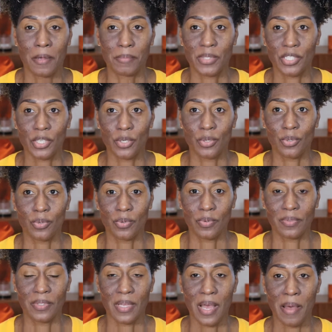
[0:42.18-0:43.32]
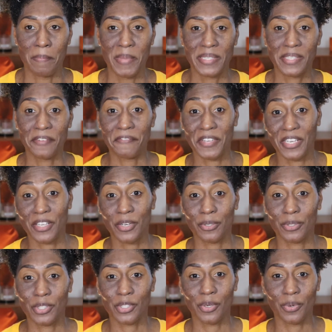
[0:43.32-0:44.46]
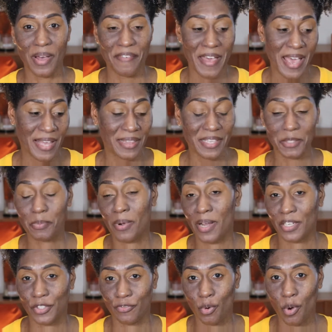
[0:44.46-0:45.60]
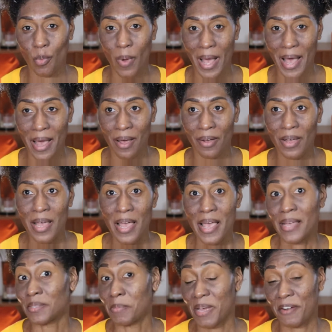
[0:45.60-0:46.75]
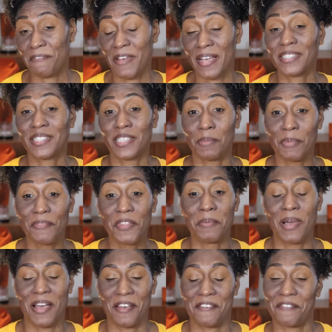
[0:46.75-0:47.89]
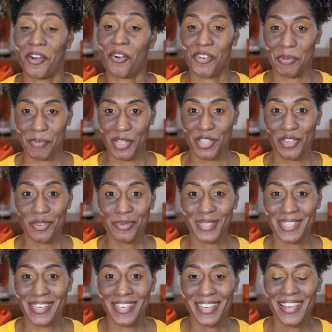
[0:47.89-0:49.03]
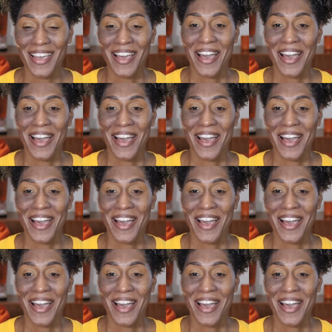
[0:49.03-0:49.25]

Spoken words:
so I missed the video. So I've had these products for a while. As a matter of fact, some of them I've already been using.